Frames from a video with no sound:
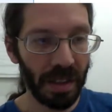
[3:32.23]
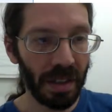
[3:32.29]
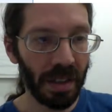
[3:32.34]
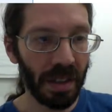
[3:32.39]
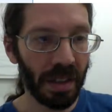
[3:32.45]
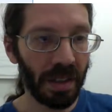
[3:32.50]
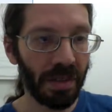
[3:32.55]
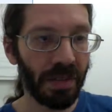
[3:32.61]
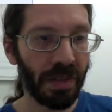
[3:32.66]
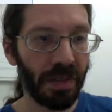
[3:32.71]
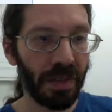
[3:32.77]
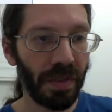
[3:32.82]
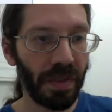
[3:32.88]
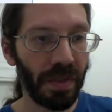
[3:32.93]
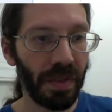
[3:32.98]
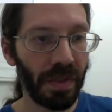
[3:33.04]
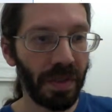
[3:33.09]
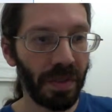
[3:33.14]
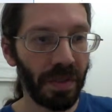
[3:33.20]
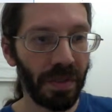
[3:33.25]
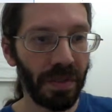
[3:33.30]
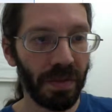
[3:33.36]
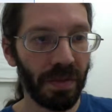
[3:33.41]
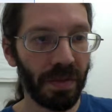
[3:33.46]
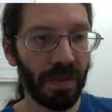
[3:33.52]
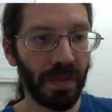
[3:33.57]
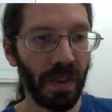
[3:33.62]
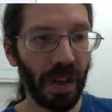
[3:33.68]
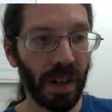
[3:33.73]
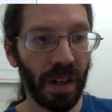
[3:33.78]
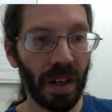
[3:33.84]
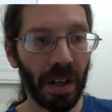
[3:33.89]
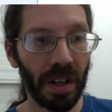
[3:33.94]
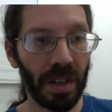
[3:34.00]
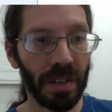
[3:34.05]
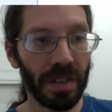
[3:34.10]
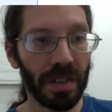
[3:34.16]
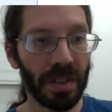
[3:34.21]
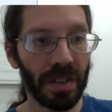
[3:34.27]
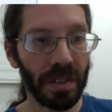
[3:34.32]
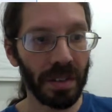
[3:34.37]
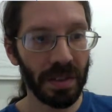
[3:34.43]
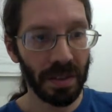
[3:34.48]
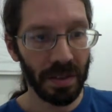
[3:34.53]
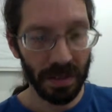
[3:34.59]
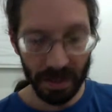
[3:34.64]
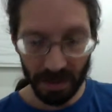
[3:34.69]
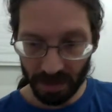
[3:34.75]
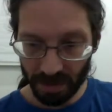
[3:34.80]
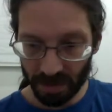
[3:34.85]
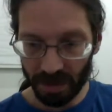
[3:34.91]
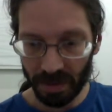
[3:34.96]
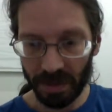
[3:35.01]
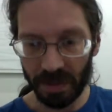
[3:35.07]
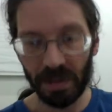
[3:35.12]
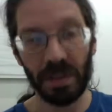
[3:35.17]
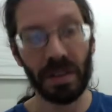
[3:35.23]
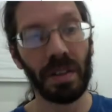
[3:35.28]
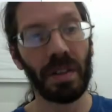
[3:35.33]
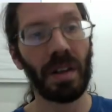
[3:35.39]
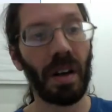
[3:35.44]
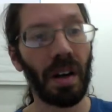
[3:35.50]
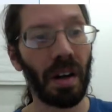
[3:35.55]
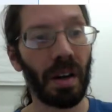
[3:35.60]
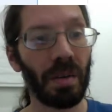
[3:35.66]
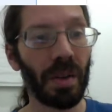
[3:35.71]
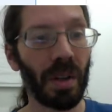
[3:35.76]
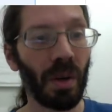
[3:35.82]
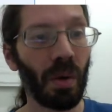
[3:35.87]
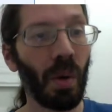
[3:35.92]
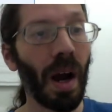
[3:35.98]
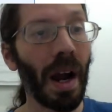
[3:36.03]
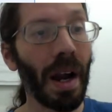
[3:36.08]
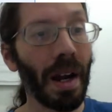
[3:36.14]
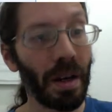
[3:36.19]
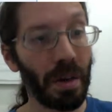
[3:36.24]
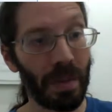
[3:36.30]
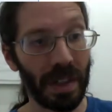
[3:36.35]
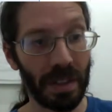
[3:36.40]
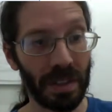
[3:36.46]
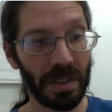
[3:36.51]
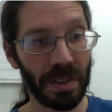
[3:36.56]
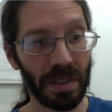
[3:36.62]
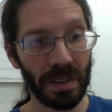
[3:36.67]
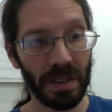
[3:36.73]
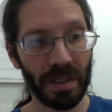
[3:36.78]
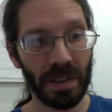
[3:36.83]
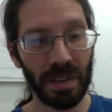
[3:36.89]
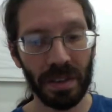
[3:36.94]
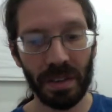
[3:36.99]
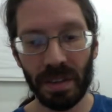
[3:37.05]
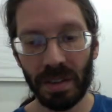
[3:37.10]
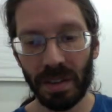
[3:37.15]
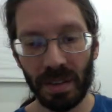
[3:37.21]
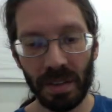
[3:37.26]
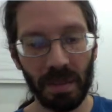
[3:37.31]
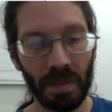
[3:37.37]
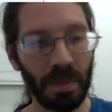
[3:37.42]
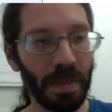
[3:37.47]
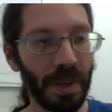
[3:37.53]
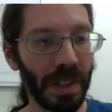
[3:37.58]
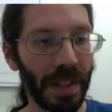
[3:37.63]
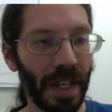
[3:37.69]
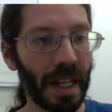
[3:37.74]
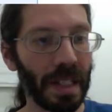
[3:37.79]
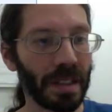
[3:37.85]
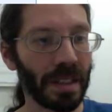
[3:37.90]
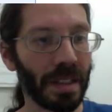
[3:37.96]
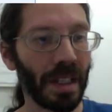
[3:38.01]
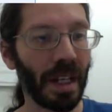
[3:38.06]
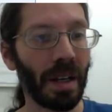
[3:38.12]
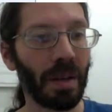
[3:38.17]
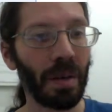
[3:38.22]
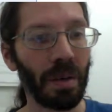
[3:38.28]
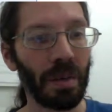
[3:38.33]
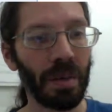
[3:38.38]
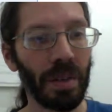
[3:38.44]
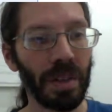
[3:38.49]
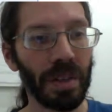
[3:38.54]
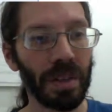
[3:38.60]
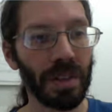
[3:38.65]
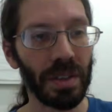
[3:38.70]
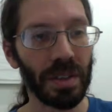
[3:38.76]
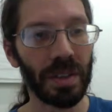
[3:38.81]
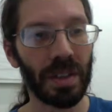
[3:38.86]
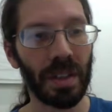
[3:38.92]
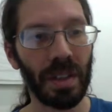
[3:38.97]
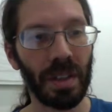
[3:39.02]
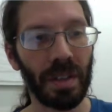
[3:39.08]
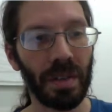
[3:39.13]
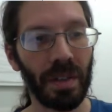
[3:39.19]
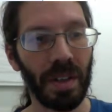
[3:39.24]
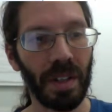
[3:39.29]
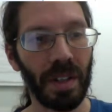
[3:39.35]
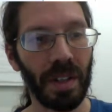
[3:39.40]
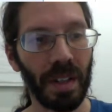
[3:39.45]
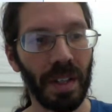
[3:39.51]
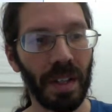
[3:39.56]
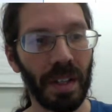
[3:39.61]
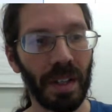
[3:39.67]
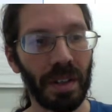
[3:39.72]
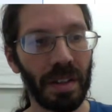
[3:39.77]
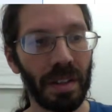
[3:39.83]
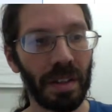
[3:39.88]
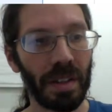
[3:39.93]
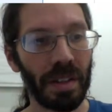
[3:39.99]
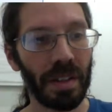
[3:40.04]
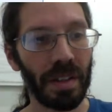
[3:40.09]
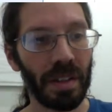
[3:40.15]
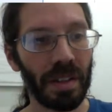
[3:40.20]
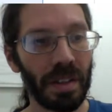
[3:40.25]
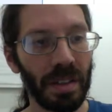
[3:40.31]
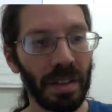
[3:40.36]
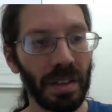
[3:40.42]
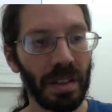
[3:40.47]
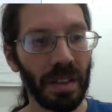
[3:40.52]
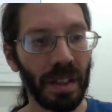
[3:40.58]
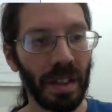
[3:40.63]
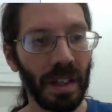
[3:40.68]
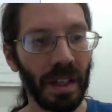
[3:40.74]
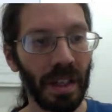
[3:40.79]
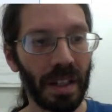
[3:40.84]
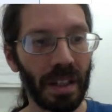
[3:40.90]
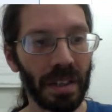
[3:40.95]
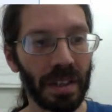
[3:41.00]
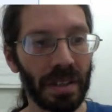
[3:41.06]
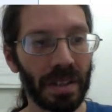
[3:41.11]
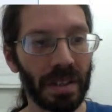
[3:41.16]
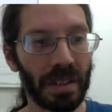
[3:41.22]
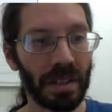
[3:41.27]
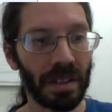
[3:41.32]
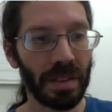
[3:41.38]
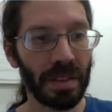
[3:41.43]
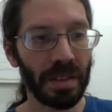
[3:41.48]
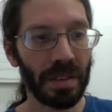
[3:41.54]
if args, so there are requirements, but that's not what we're interested in right now. Else,